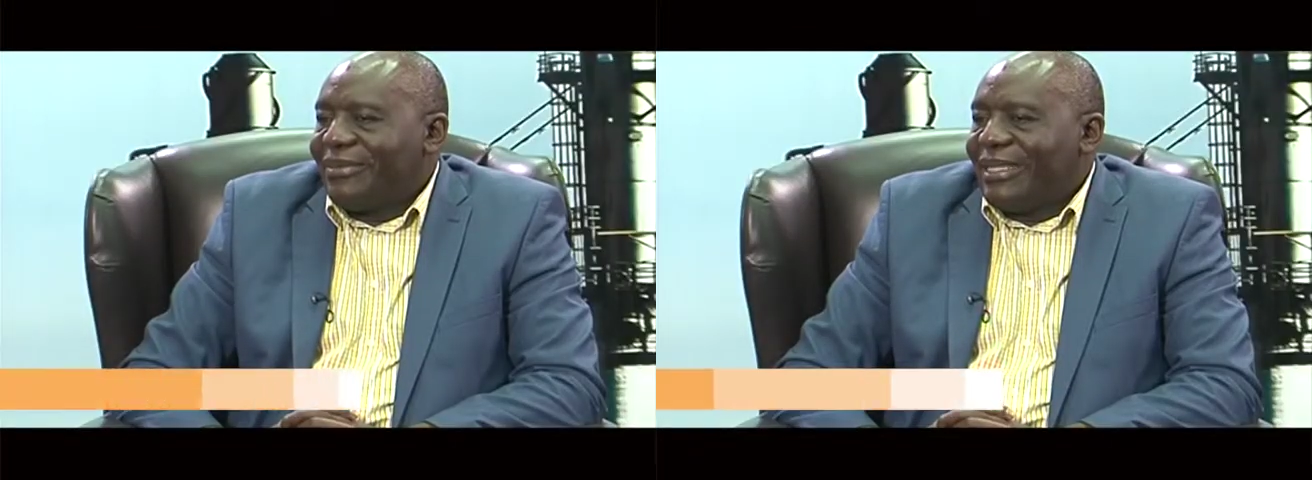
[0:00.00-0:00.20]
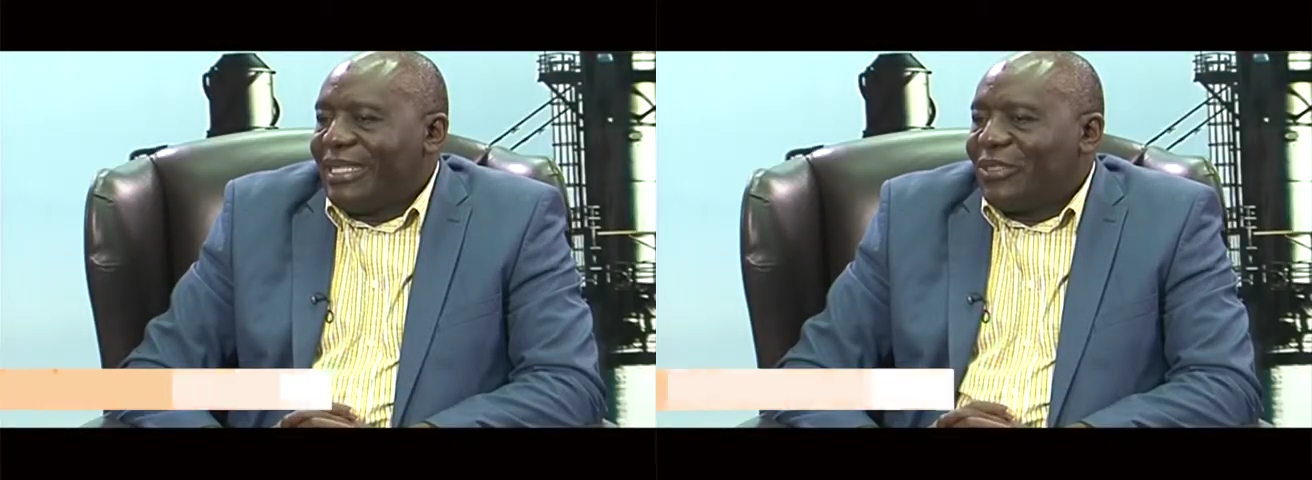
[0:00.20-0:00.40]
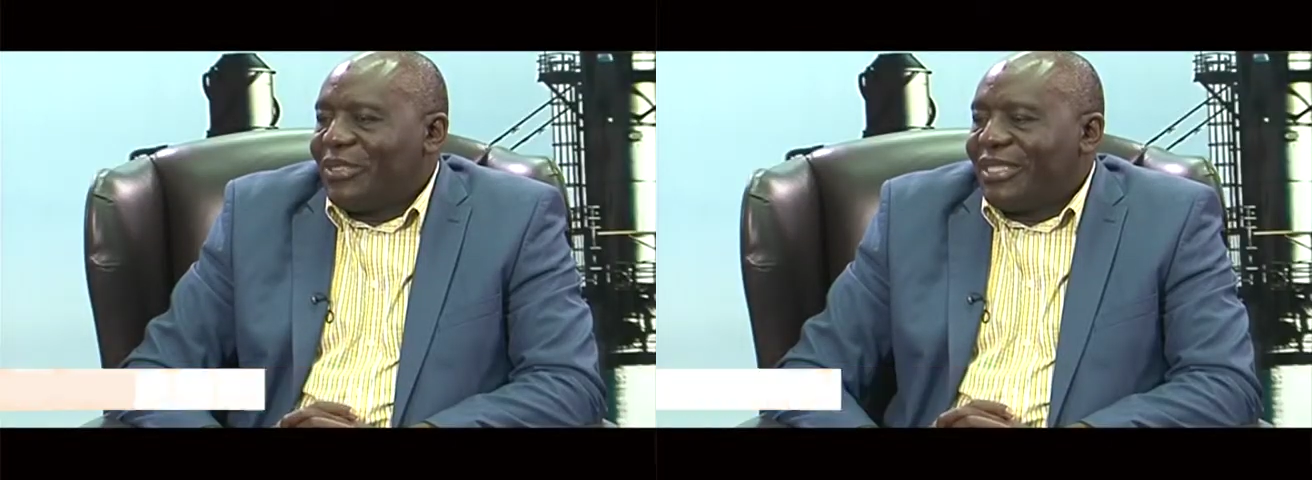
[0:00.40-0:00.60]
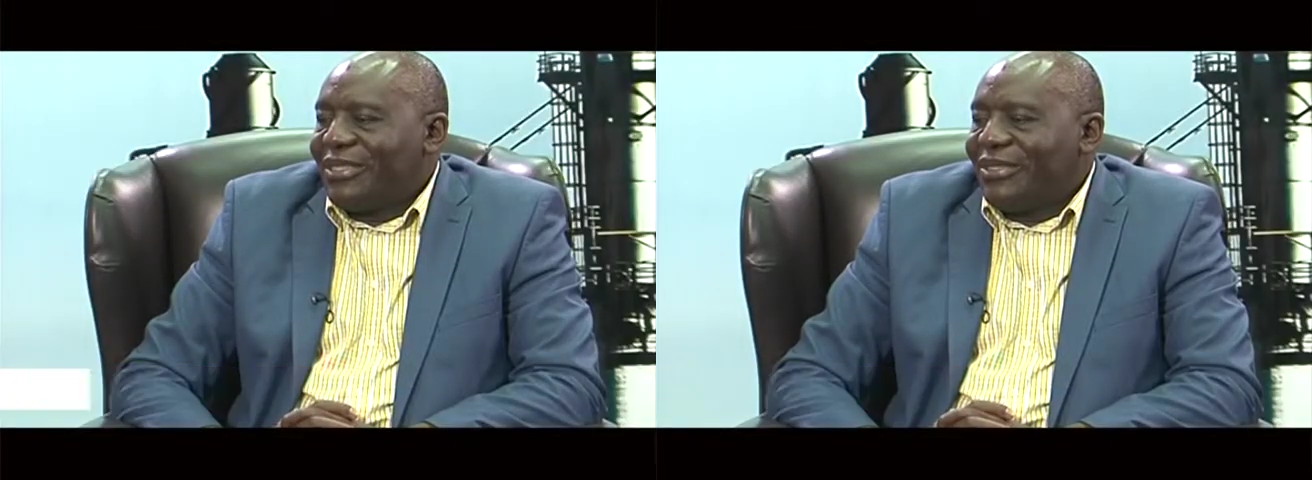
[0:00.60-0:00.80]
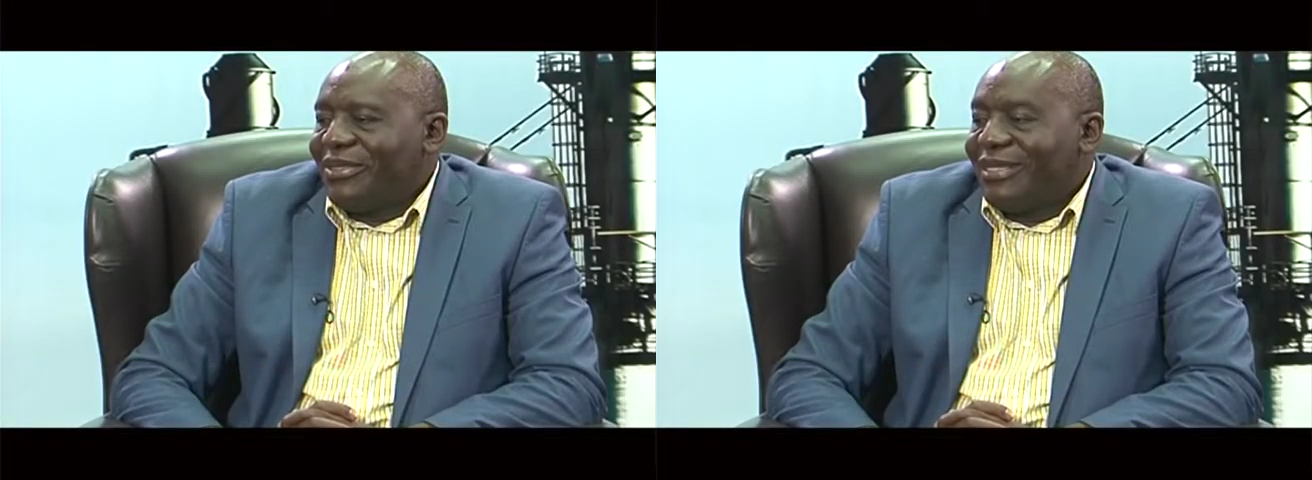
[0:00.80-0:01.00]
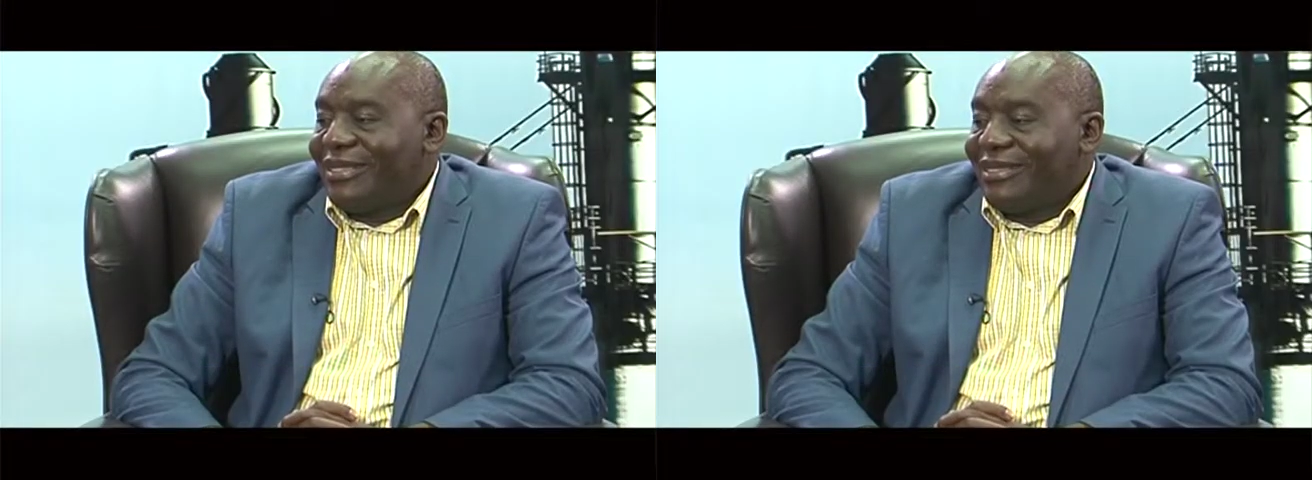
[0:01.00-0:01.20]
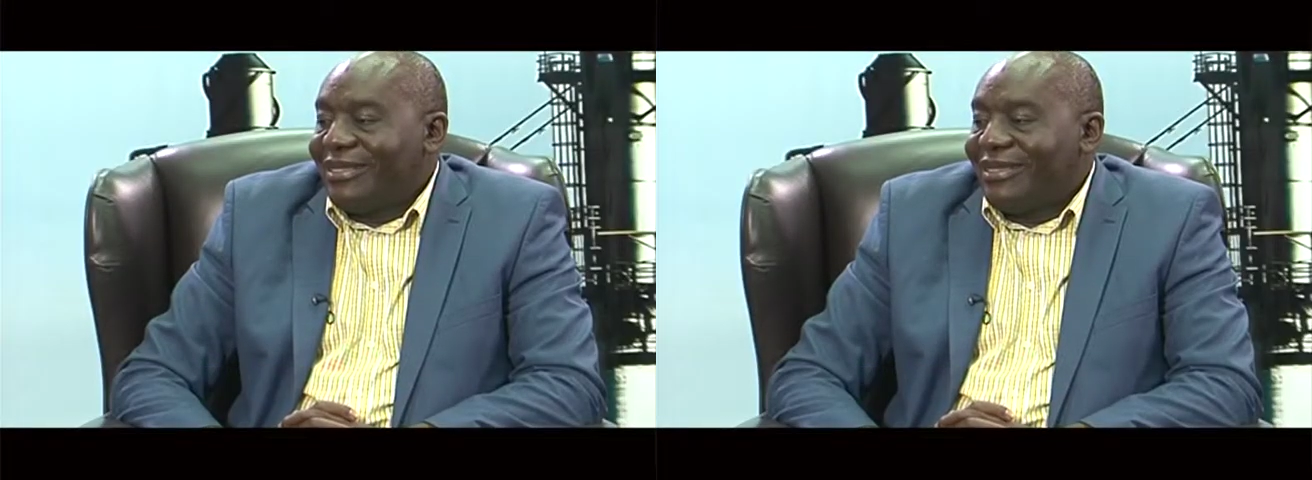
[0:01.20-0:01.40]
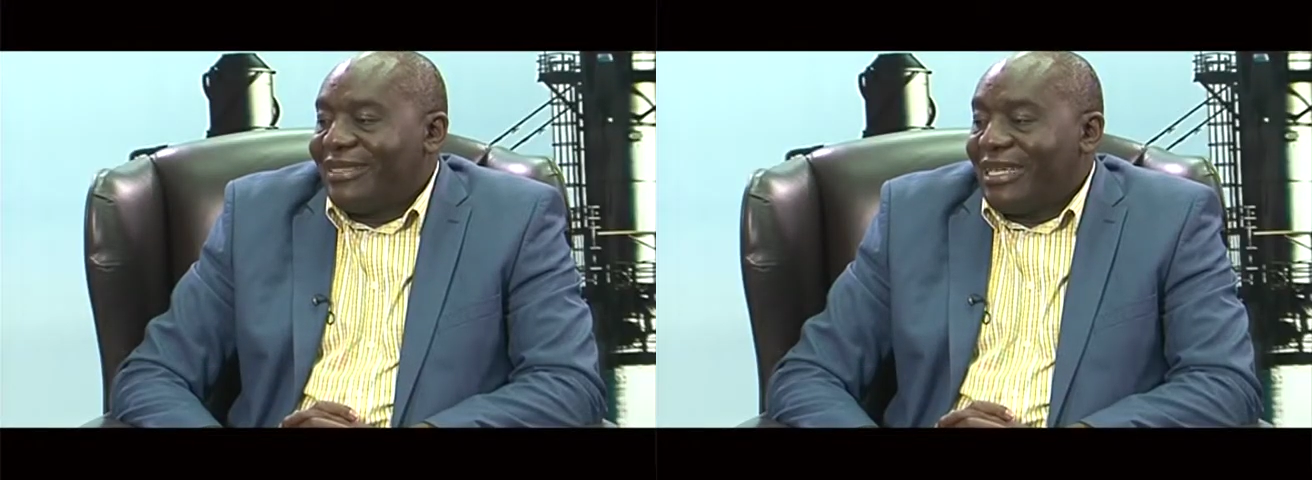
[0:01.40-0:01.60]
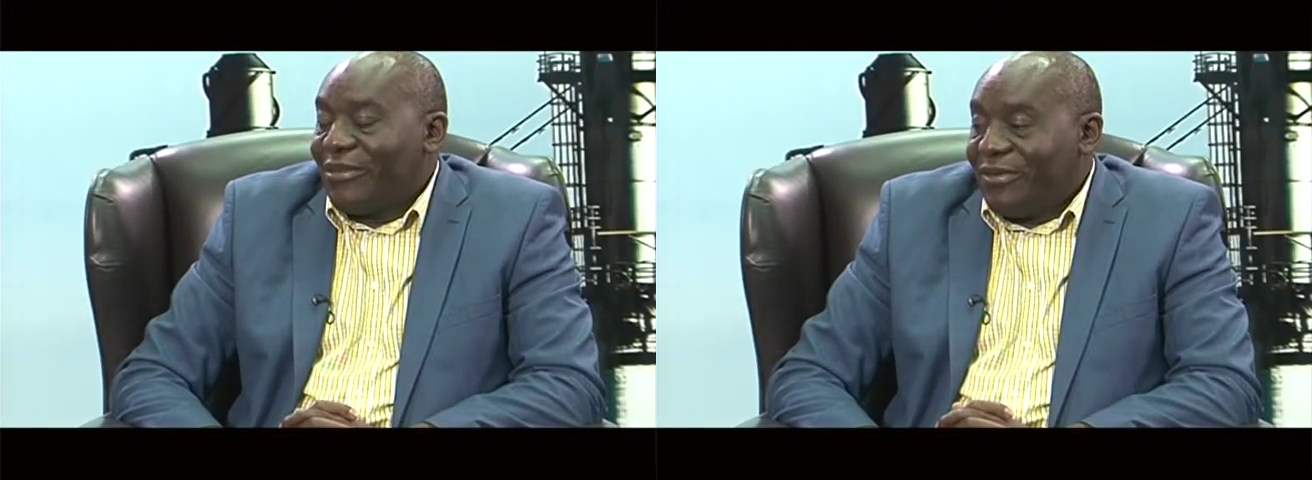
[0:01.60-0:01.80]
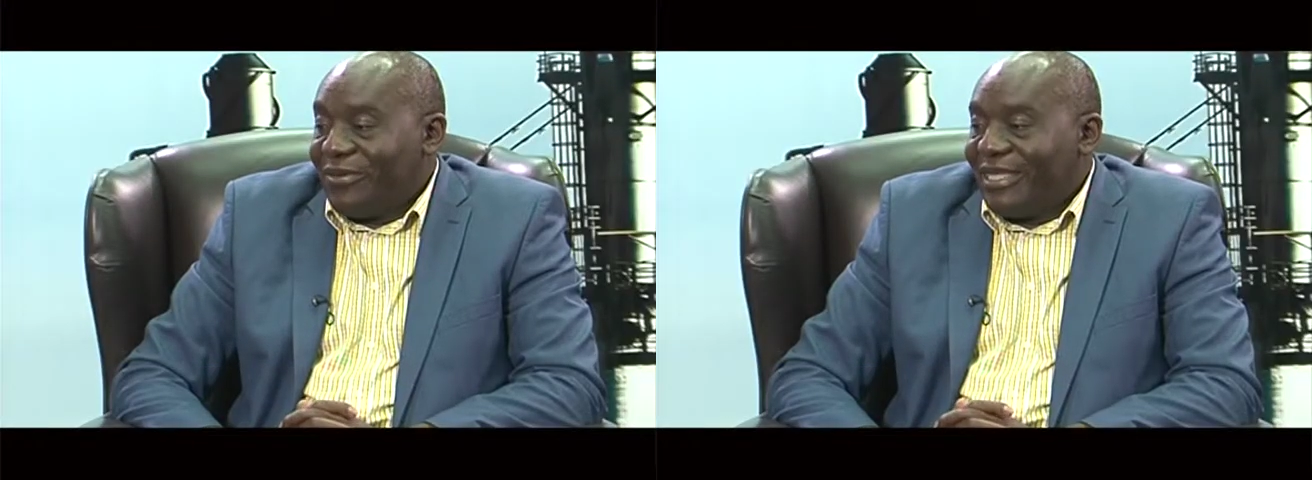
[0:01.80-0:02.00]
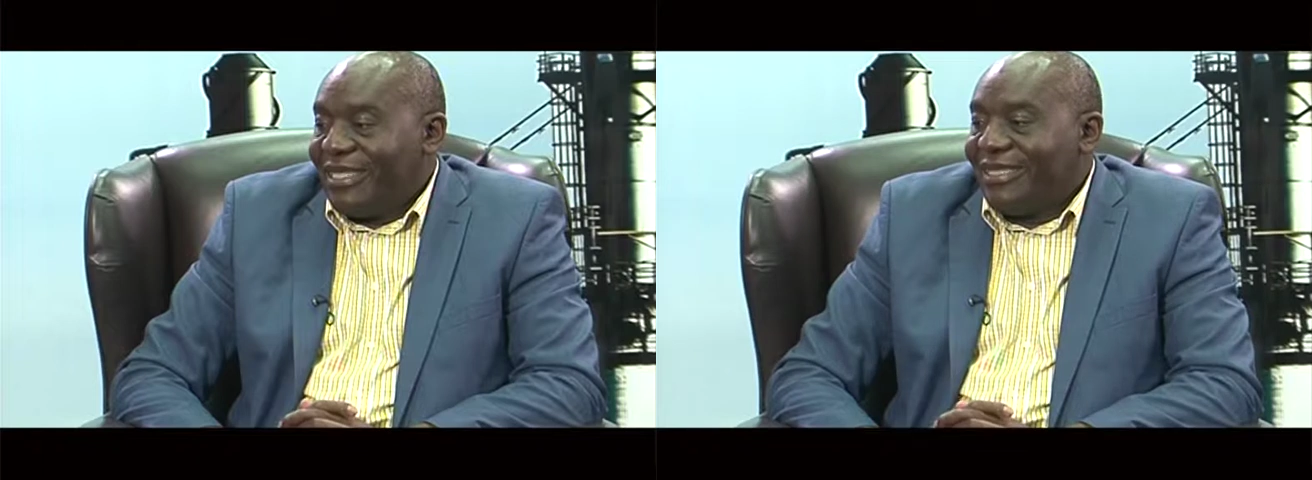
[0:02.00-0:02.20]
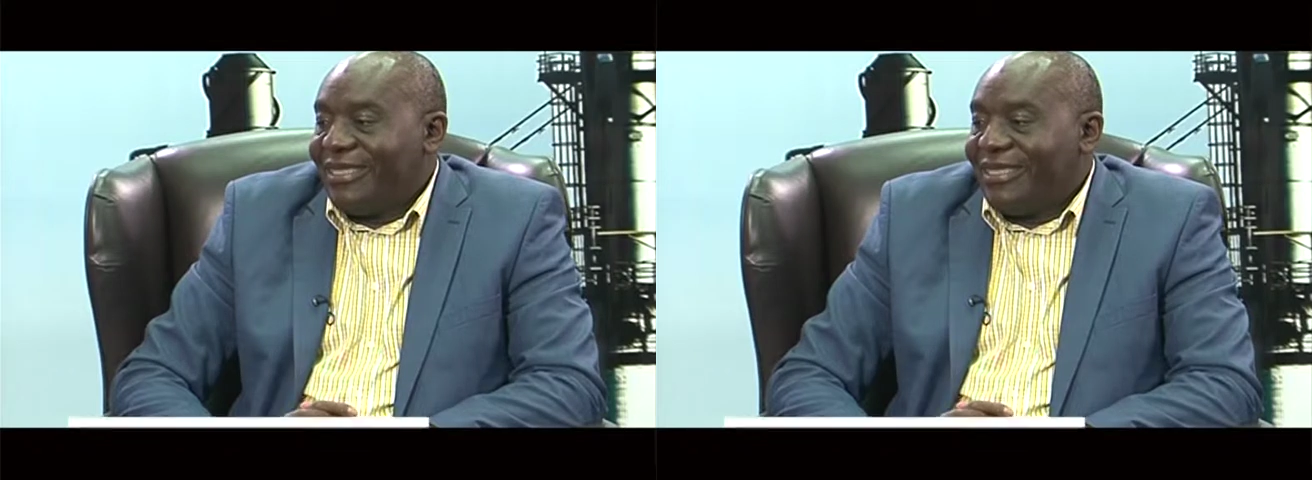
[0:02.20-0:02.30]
Education, like you have said,